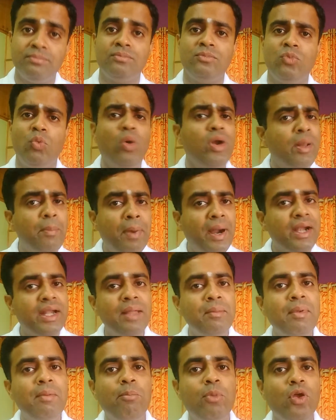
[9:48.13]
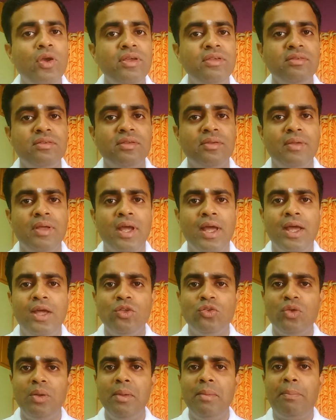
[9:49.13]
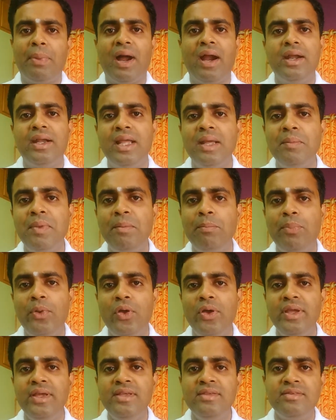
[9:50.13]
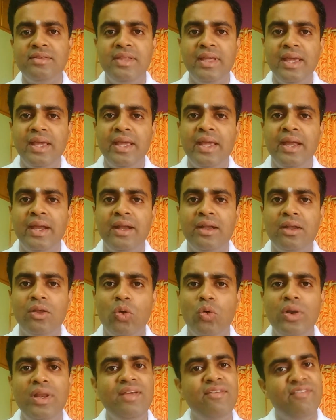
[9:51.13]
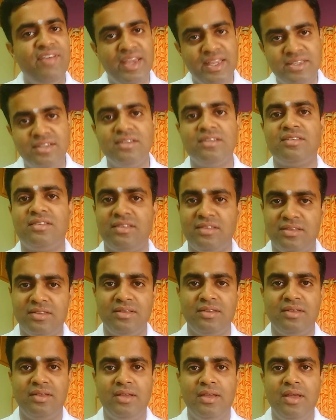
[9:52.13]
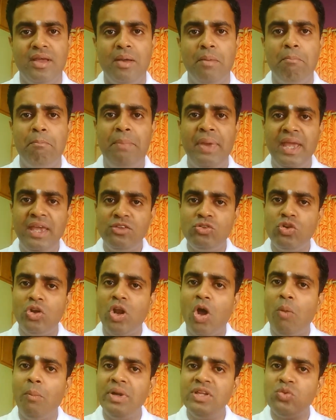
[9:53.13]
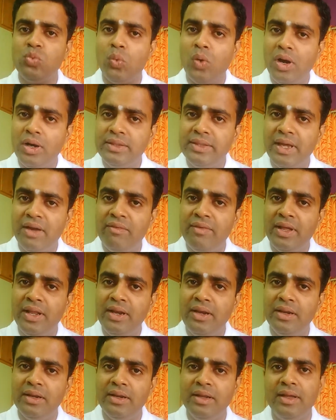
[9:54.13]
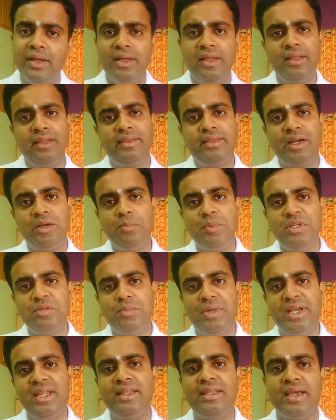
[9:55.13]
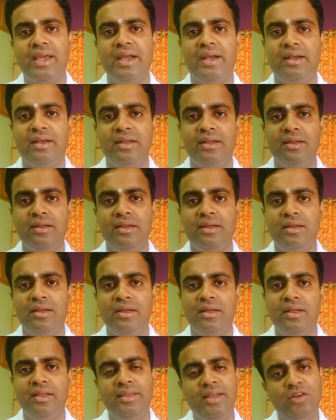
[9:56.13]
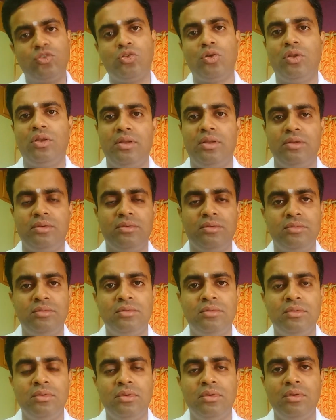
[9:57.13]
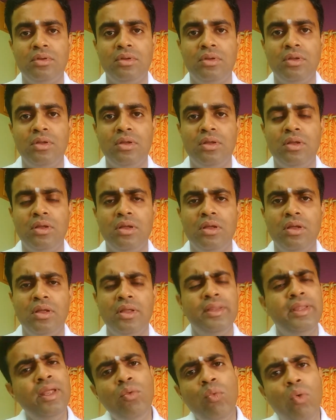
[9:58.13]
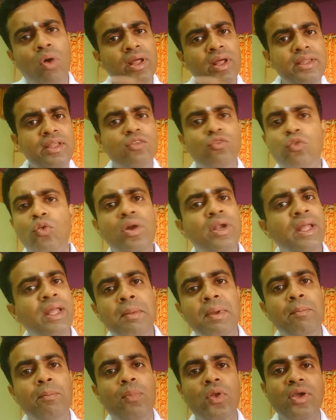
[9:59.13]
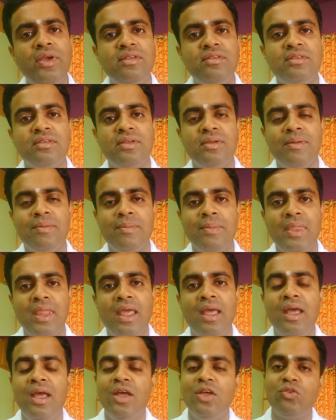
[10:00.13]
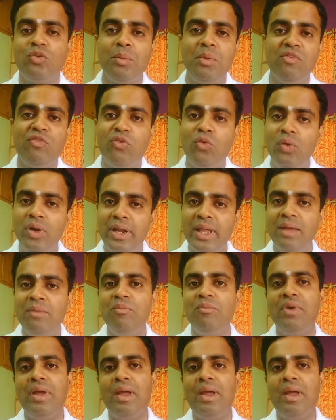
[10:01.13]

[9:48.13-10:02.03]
What are part time employees? Swami, part time employees they get only wages. Based on how much work they have done, that much money they get. That's all. Then what are these full time employees? Swami, full time